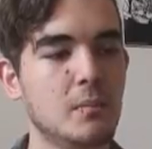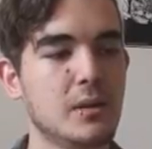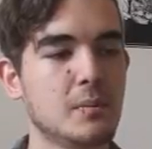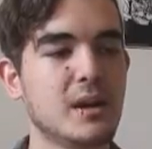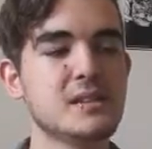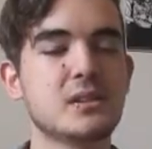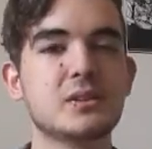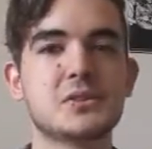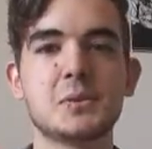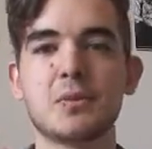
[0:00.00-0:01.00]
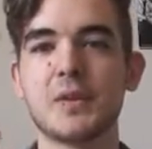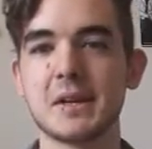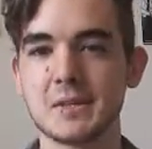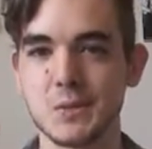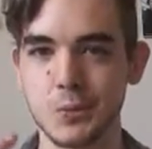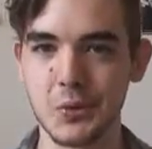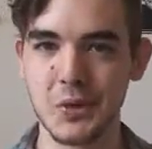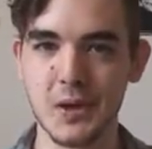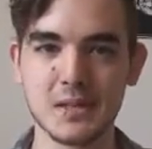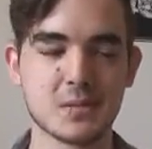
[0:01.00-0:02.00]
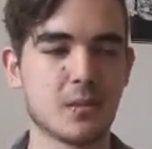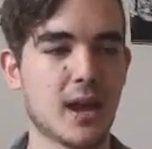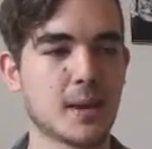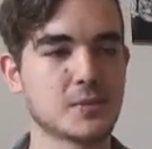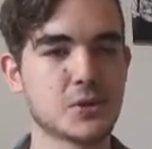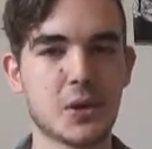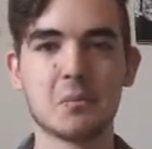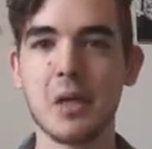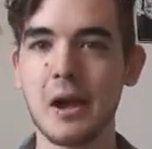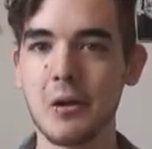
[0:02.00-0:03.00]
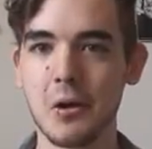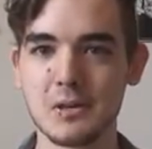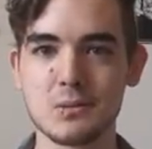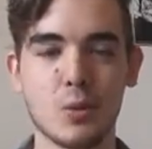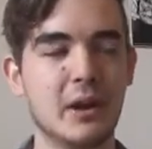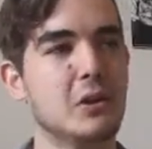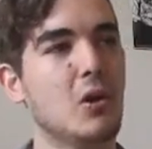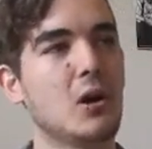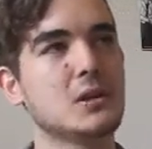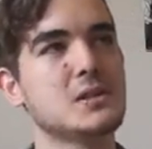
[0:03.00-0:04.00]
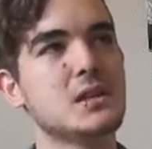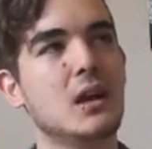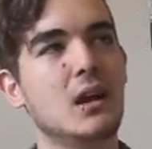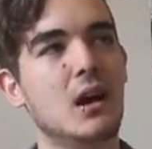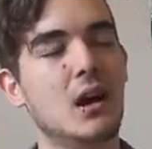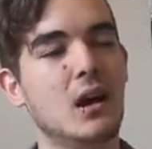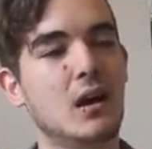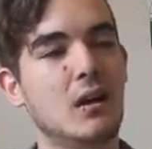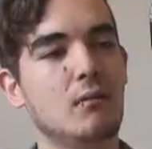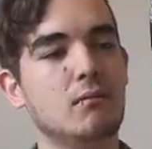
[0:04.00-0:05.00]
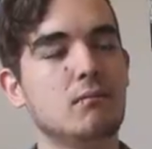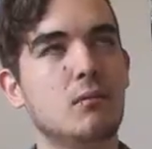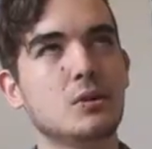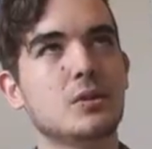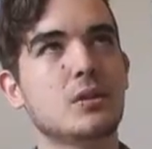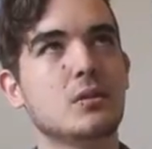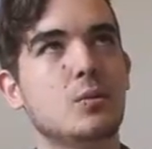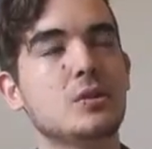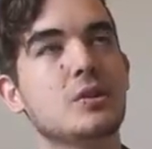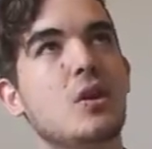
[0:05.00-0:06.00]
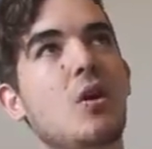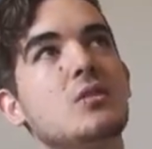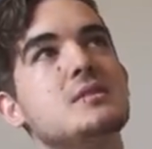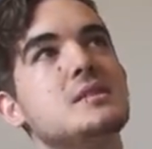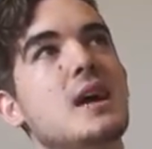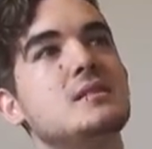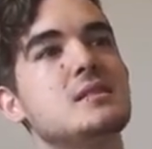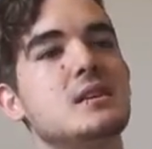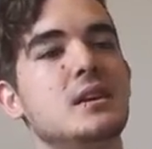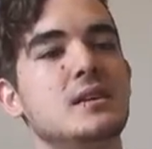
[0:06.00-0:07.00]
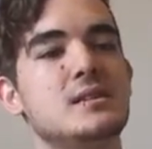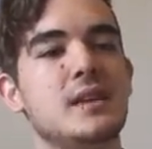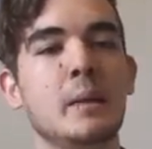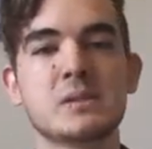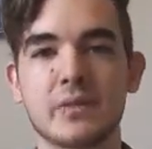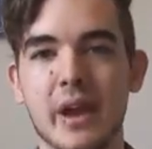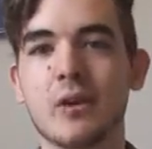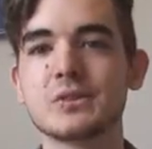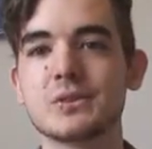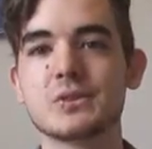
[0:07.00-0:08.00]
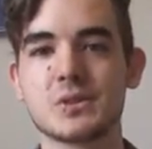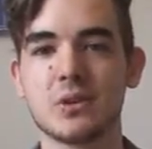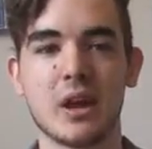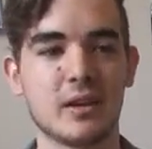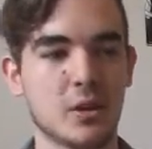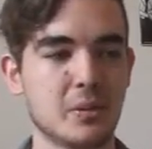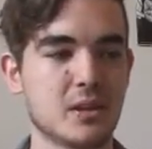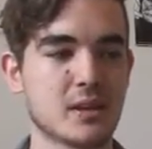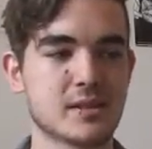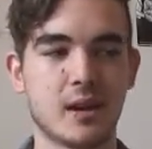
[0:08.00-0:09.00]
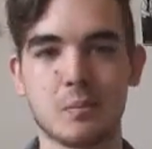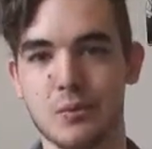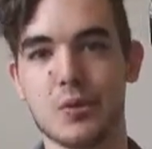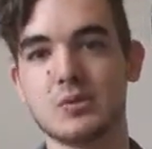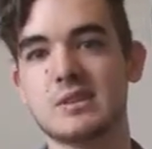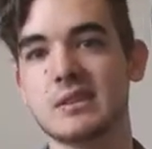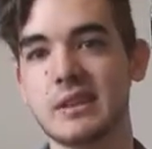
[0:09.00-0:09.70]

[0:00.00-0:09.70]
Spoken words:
But basically, Super Fight is this really awesome game. So you have black cards and white cards. One of the card sets is names of characters. So like there'll be things like Bruce